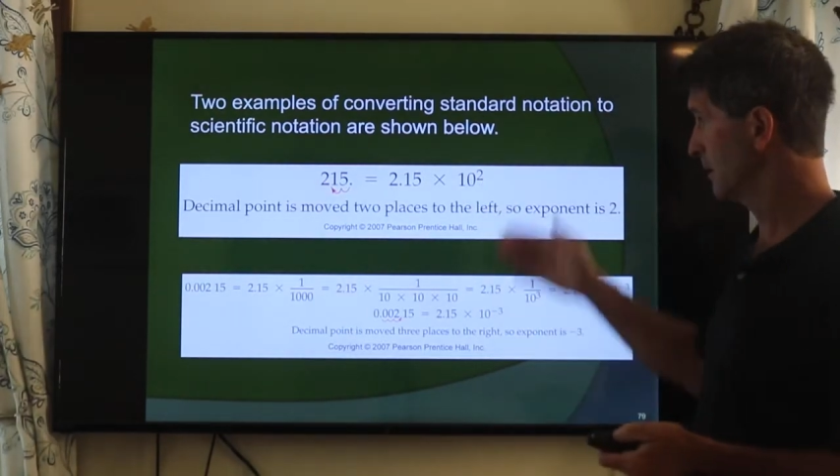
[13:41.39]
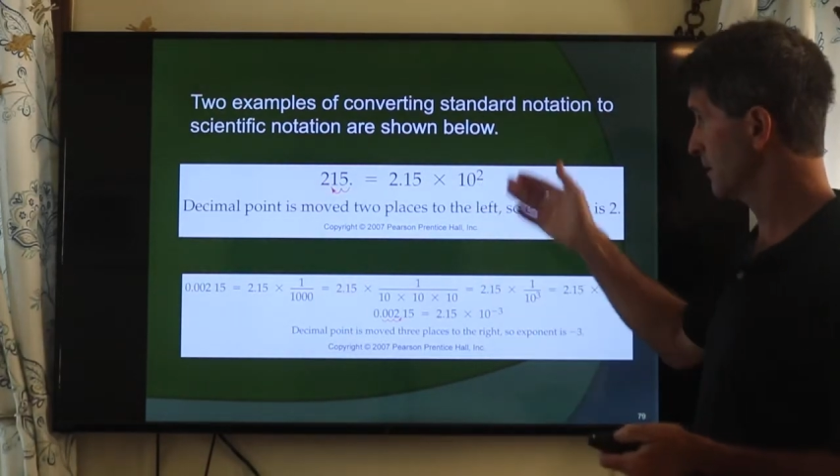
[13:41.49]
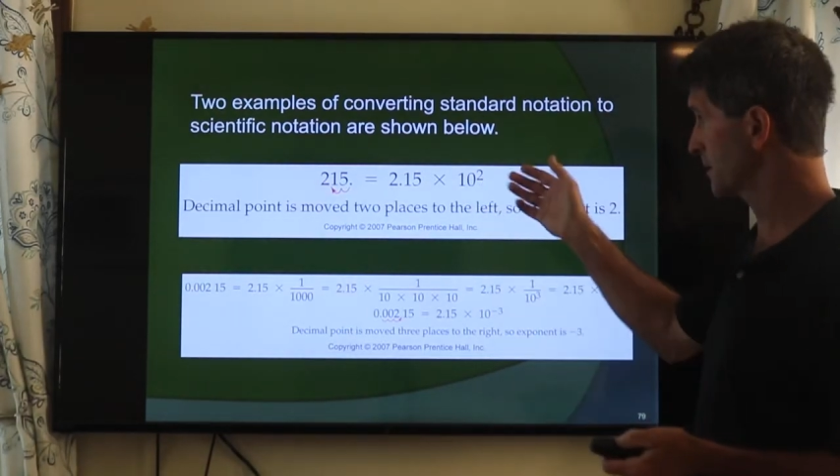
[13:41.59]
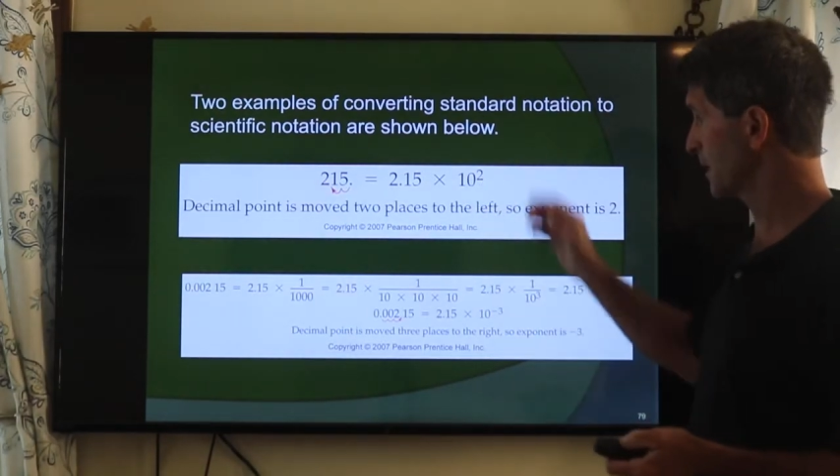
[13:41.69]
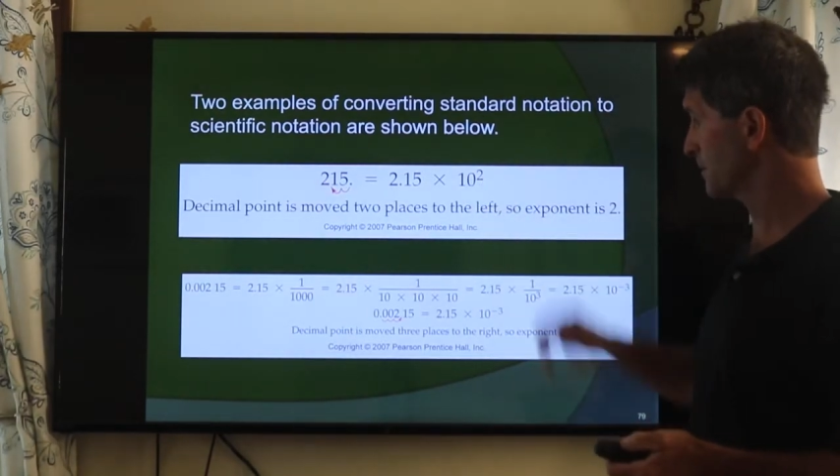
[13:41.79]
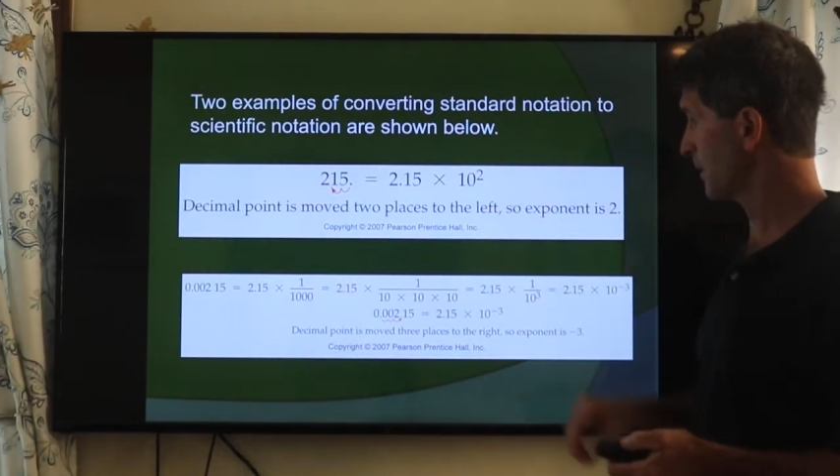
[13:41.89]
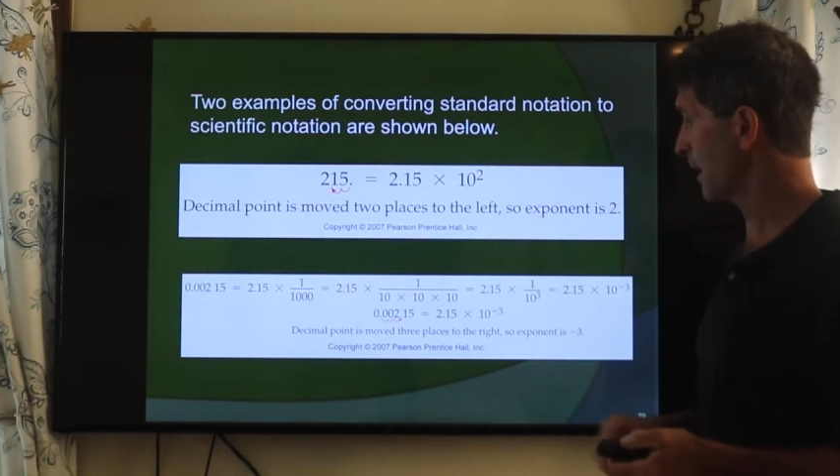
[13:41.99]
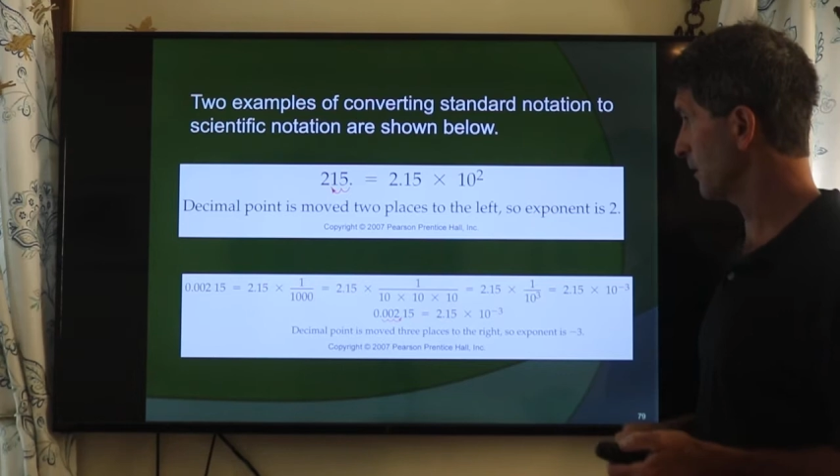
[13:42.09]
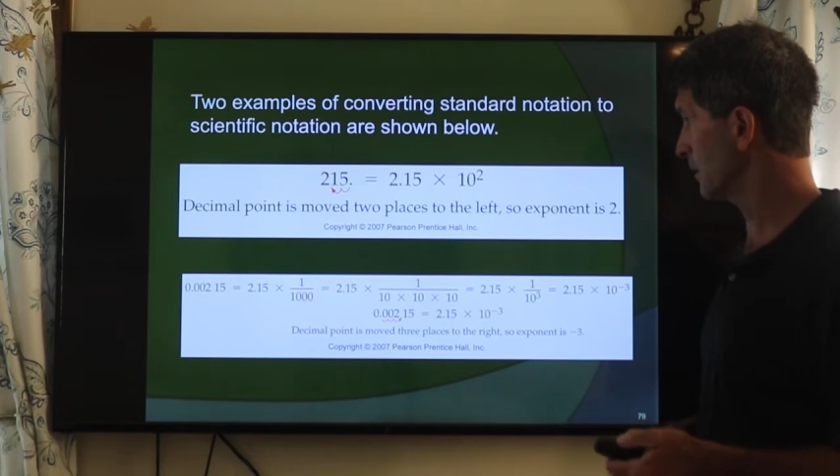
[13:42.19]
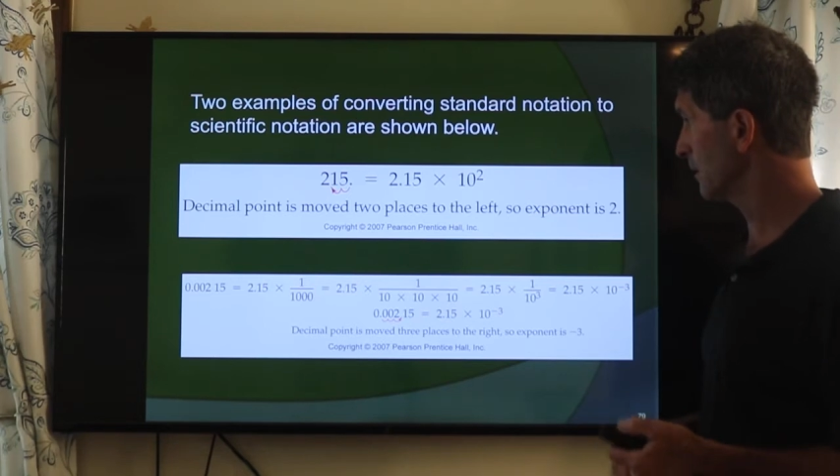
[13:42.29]
in this case
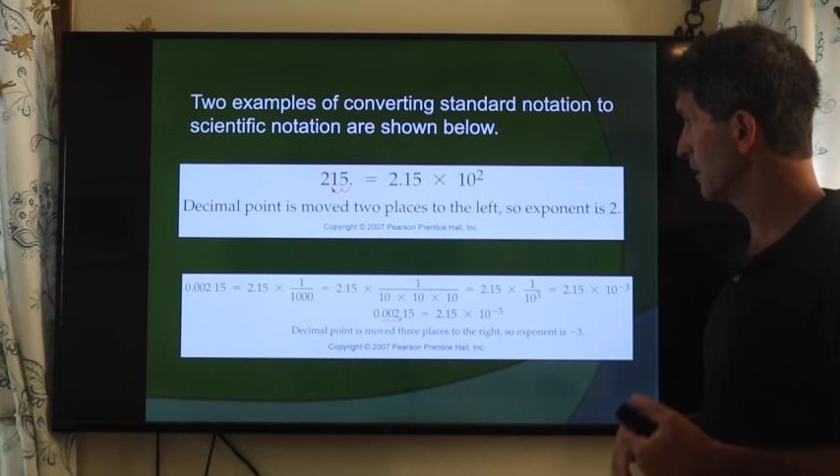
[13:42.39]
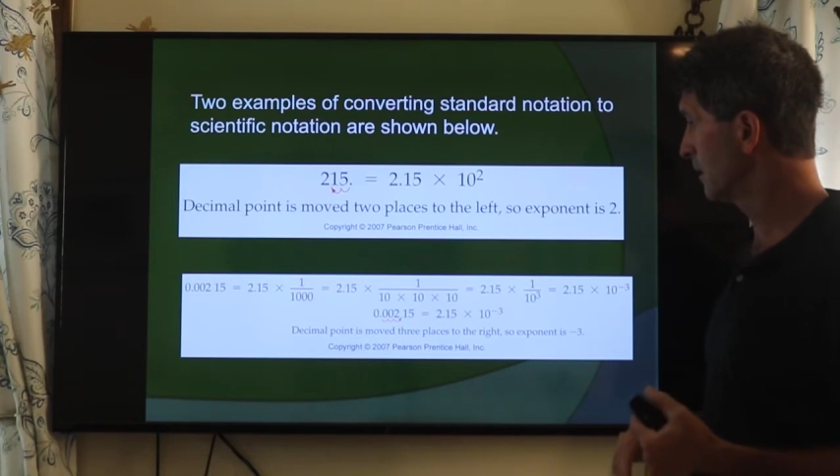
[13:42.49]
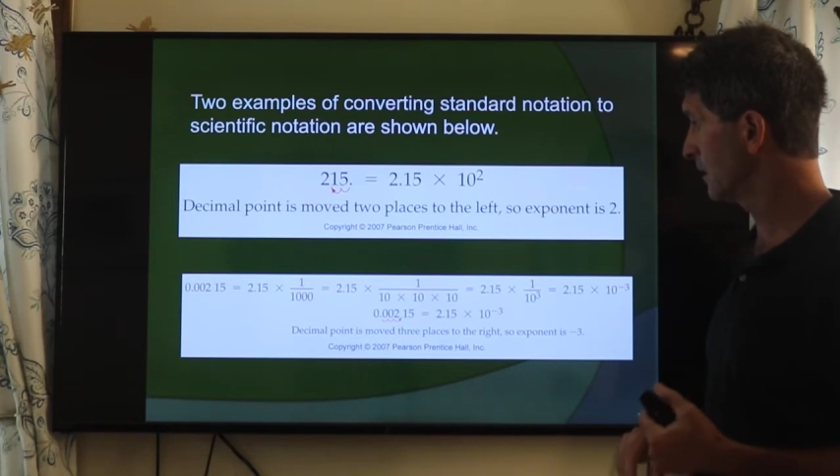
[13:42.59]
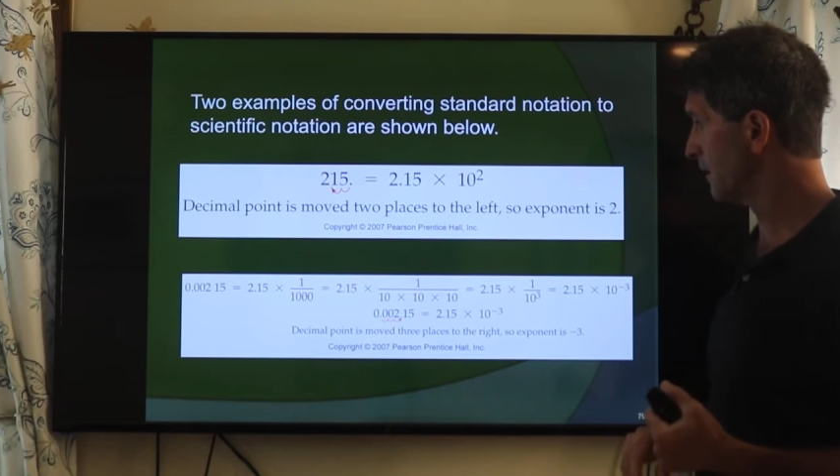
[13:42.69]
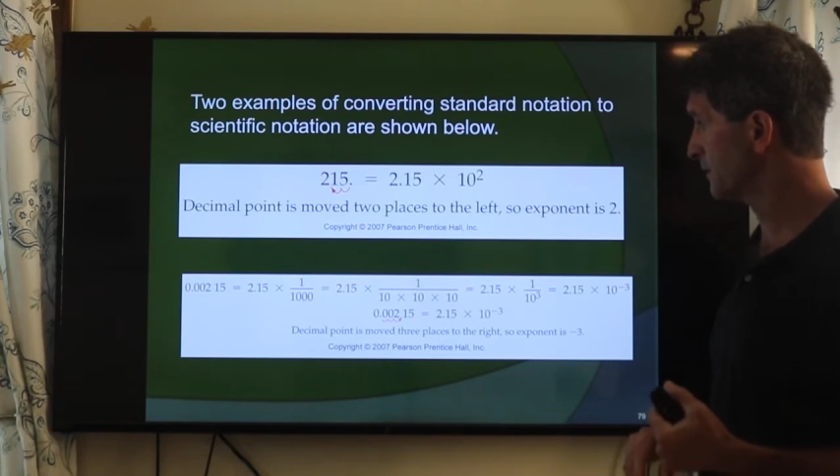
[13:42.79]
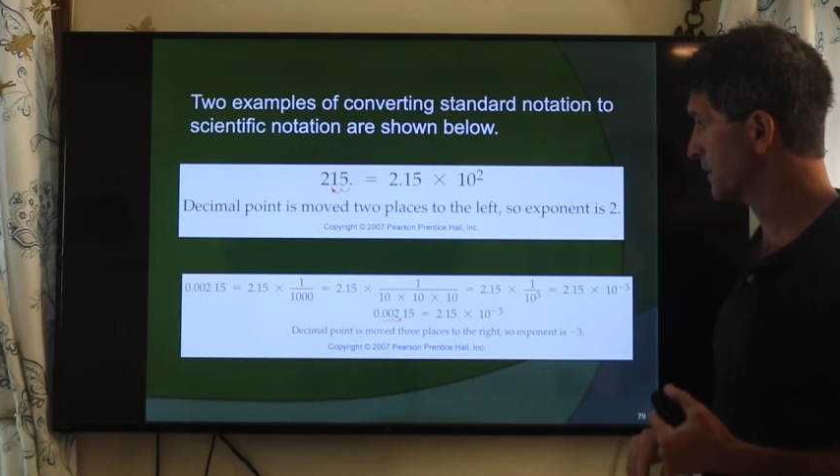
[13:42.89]
power of